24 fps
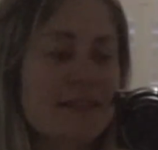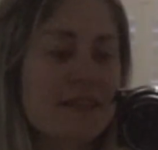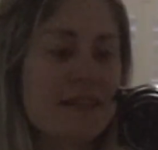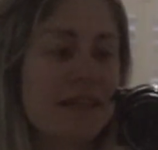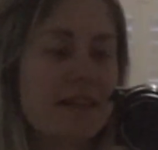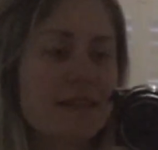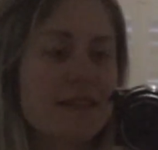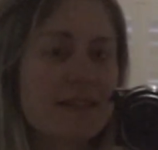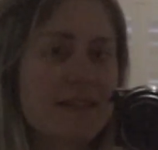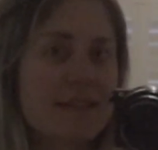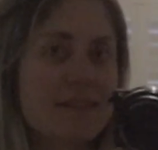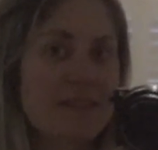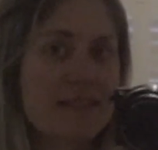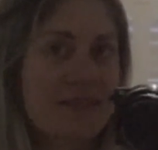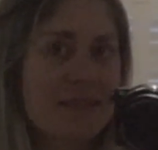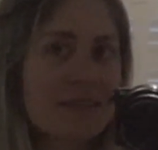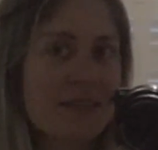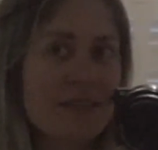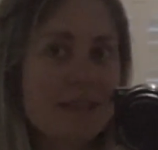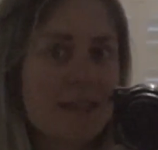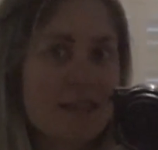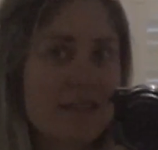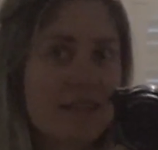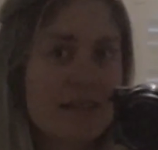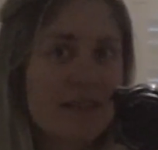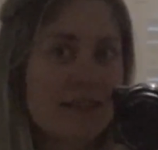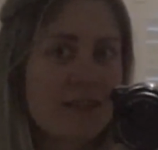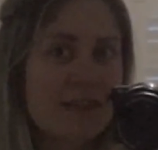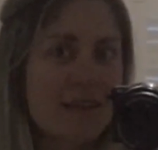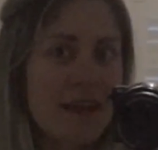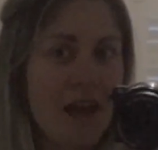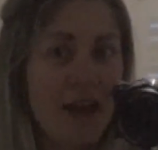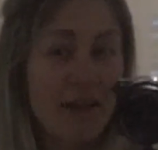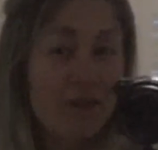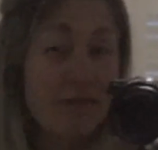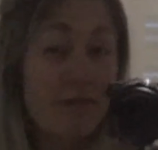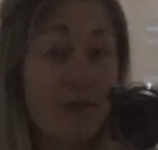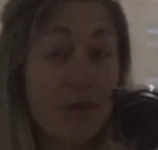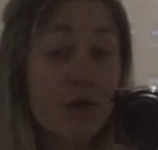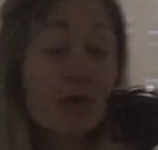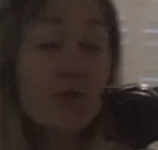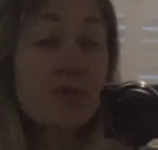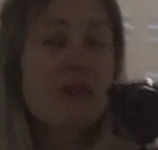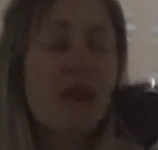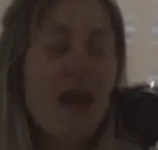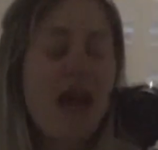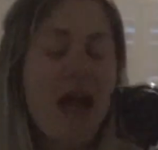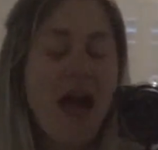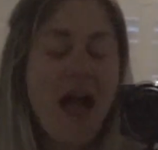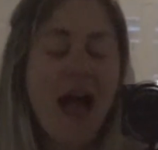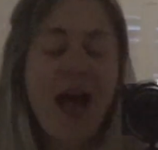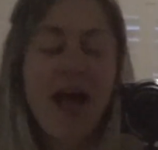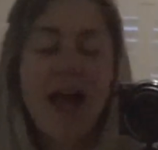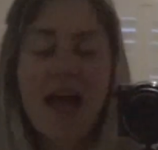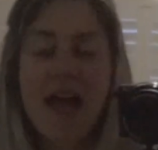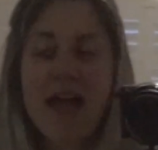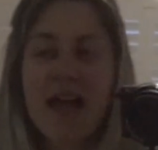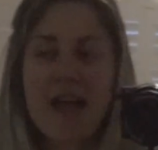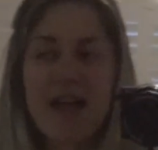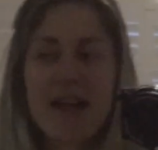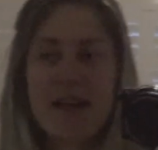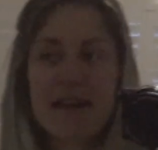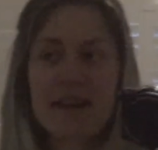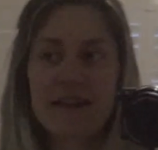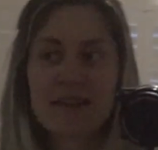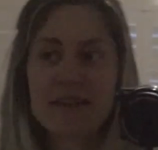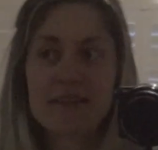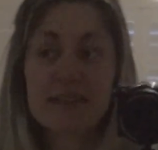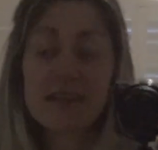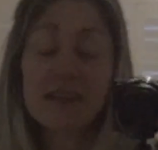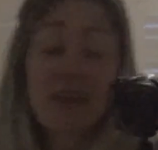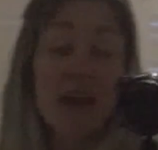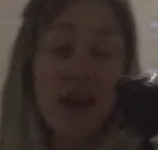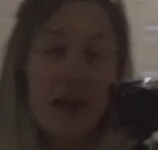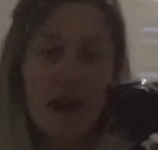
since I filmed, and yeah,